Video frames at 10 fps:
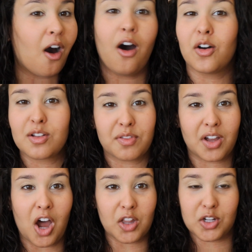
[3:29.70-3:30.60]
all of
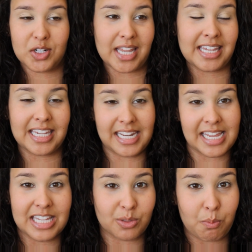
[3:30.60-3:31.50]
the colors and
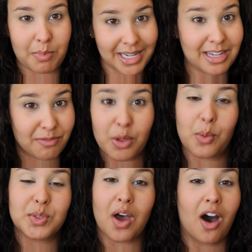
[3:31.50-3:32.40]
getting as many of
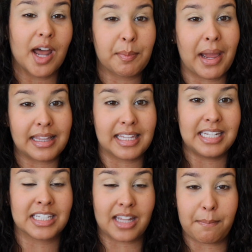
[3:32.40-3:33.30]
those on my
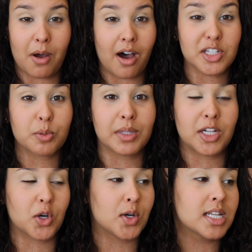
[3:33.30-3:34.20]
lids as I possibly
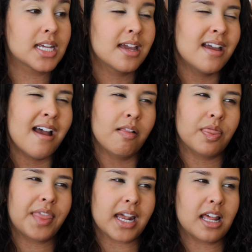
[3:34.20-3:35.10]
could,
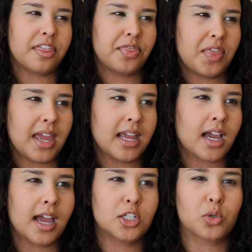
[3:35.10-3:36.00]
that I
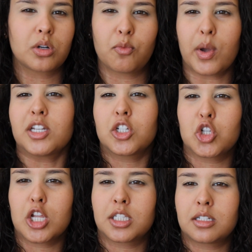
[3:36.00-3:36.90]
think I sort of went to
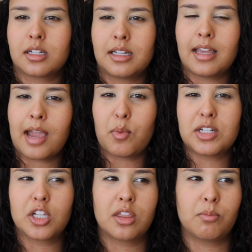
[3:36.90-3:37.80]

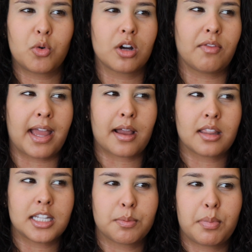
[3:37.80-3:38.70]
the more of like,
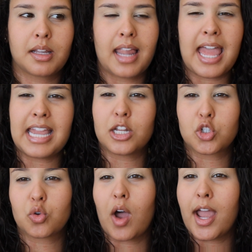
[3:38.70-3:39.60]
let's play
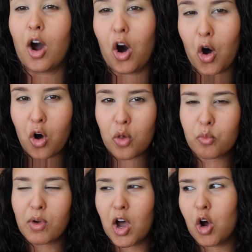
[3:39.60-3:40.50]
and try
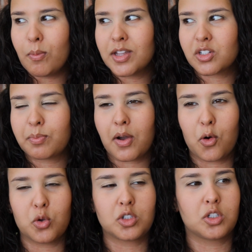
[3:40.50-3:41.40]
all realm, as
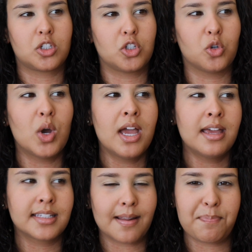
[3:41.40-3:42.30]
opposed to do
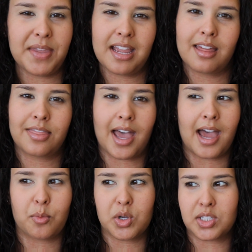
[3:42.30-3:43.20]
something
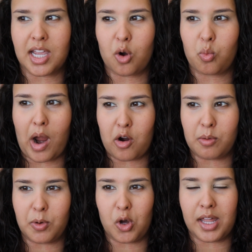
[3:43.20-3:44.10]
that was like
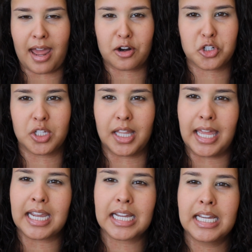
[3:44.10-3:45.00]
wearable and actually
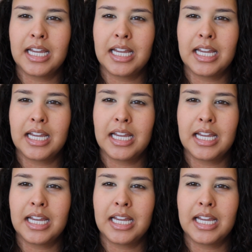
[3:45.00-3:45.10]
like